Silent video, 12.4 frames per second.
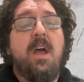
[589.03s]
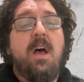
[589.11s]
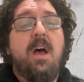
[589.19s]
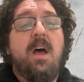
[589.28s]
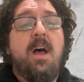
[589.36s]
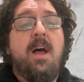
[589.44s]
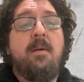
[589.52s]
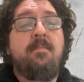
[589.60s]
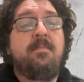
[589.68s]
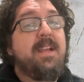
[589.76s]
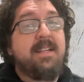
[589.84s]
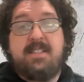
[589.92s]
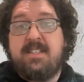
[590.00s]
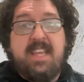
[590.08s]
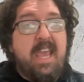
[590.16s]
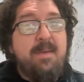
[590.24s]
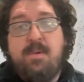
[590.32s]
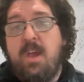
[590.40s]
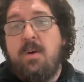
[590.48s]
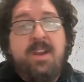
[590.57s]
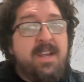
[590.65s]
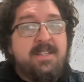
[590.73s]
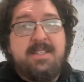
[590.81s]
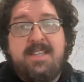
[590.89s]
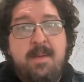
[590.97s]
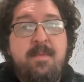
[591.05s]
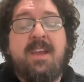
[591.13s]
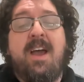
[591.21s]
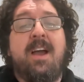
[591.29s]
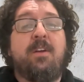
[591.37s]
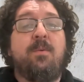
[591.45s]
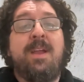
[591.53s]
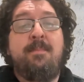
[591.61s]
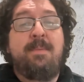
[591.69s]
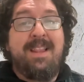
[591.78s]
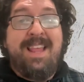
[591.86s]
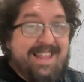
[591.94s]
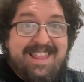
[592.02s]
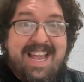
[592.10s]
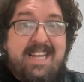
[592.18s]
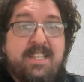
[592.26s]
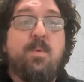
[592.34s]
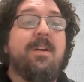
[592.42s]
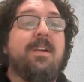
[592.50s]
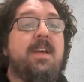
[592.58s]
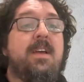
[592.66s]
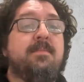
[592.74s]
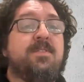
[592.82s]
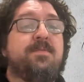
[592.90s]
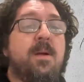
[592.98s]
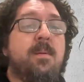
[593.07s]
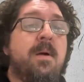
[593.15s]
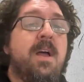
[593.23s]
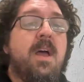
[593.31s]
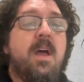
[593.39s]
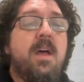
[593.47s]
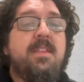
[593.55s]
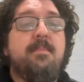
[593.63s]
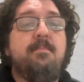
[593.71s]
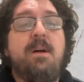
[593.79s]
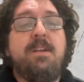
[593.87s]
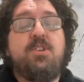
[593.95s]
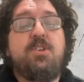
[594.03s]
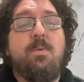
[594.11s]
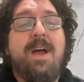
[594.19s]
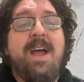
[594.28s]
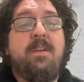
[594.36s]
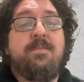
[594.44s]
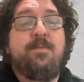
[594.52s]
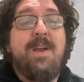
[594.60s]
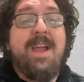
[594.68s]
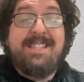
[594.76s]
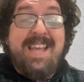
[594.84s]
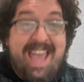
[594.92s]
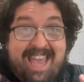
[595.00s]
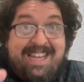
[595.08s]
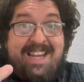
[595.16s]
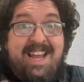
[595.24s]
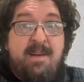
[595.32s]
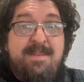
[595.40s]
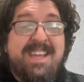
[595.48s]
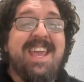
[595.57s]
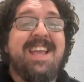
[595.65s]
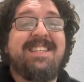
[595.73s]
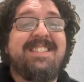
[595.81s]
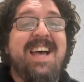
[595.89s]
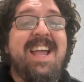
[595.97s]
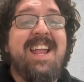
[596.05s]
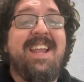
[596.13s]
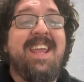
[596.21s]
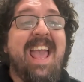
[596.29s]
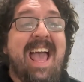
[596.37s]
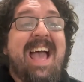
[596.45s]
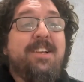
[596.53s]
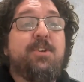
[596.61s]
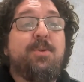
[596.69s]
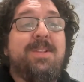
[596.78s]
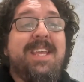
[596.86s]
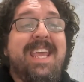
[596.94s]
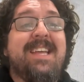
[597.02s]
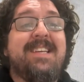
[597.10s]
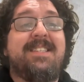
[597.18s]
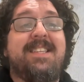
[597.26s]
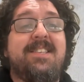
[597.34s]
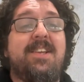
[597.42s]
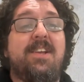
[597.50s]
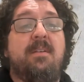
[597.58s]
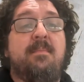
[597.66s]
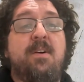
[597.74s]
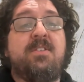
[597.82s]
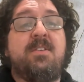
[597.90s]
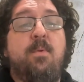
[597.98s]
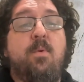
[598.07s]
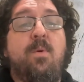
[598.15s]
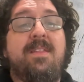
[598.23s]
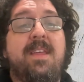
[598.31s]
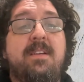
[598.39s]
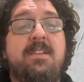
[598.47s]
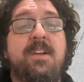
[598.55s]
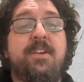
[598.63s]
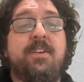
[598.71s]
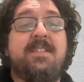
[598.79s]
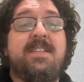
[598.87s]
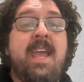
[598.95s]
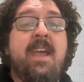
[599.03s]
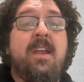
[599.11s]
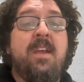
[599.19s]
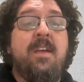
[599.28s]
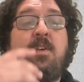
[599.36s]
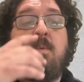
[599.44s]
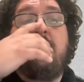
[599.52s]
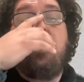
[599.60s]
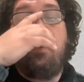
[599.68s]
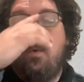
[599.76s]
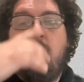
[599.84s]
It's scapegoating, it's demagoguery, but that's where it comes from. The much derided phrase economic anxiety actually is the single most important thing to understand if you want to know